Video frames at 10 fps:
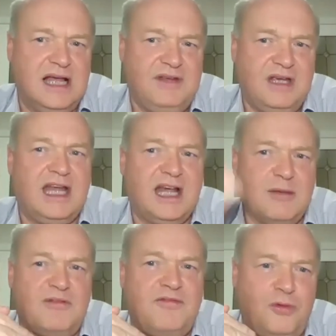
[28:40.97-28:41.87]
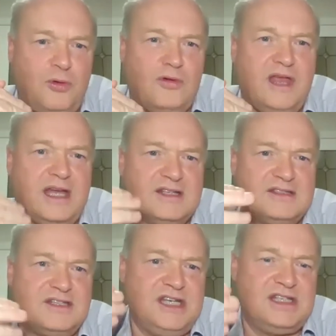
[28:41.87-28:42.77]
If you're getting it before then, it
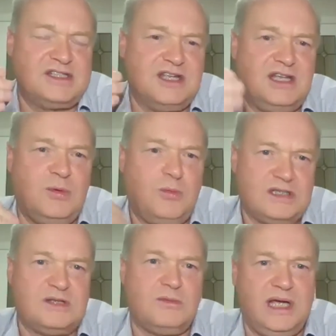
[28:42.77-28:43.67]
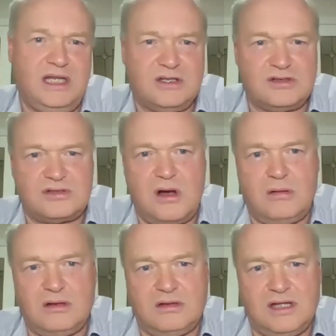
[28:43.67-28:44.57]
suggests that your winter weed
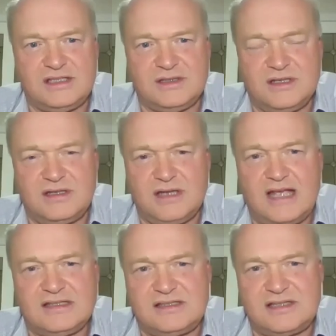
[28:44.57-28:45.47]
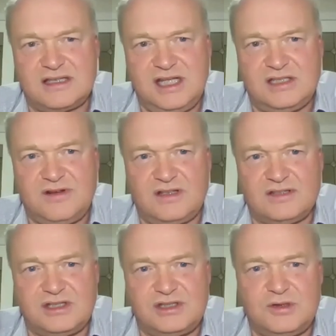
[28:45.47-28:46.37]
control isn't as successful
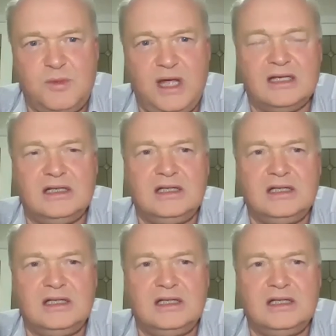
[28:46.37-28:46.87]
as it should be,